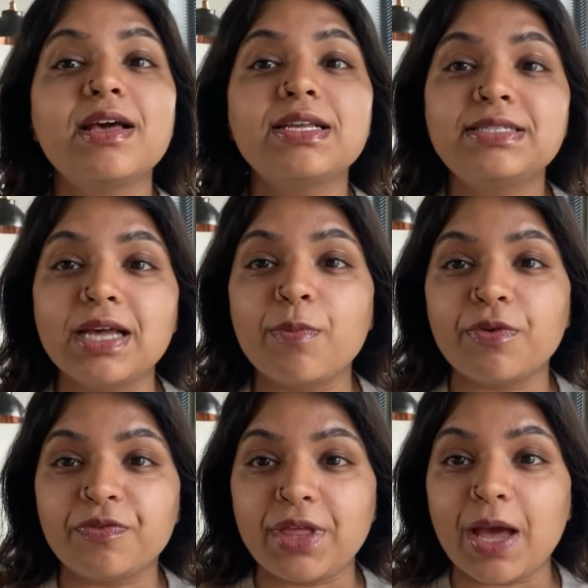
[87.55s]
some
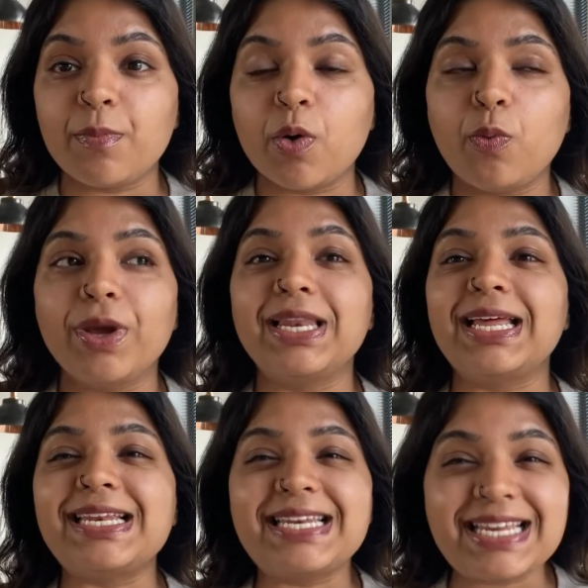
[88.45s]
of them will
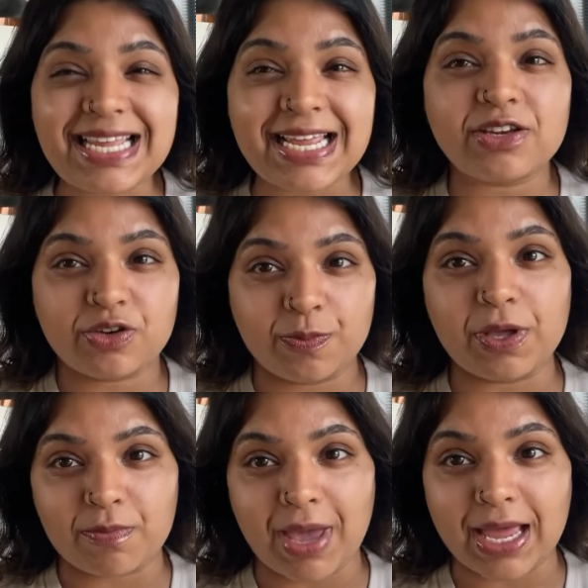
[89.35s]
need to
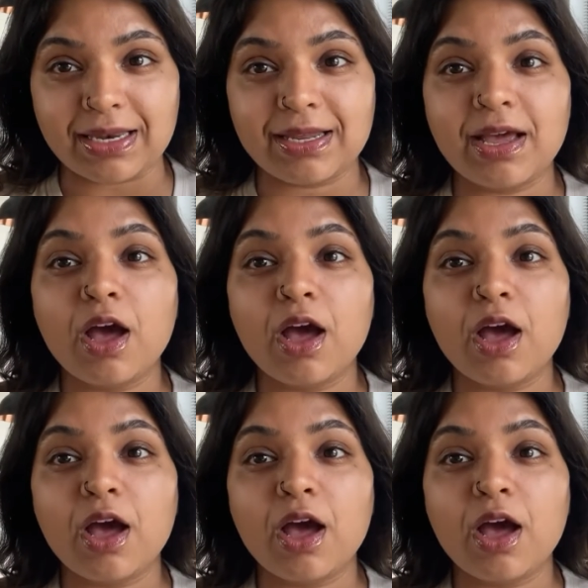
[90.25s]
be met,